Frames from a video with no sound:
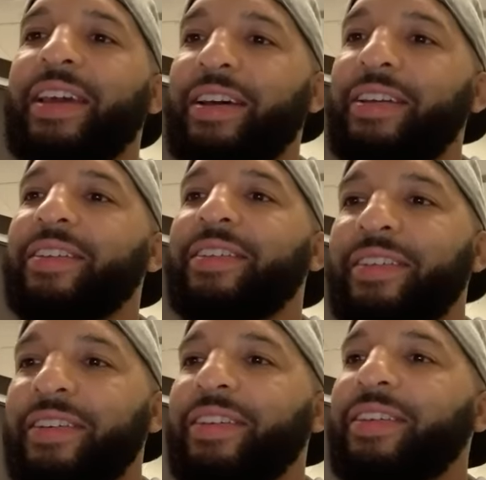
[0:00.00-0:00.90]
in
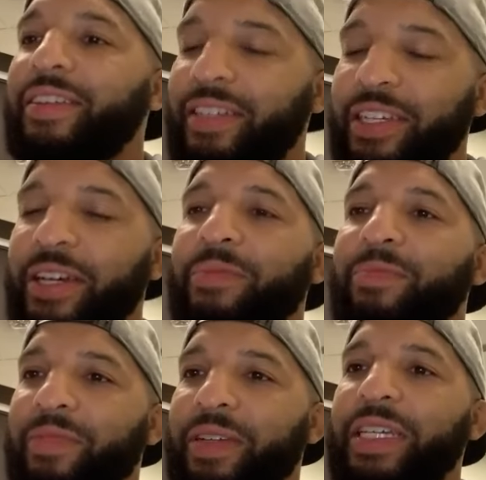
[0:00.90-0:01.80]
Indiana, is that correct?
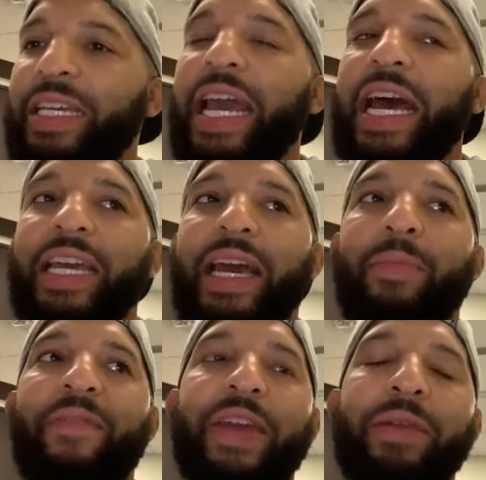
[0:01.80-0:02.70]
Yep. Yeah.
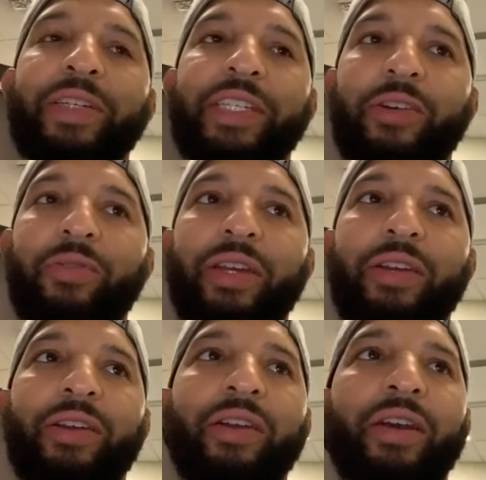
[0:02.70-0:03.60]
My family's still
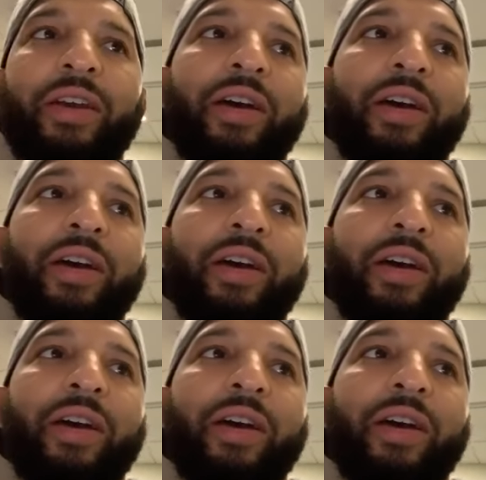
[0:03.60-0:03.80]
here.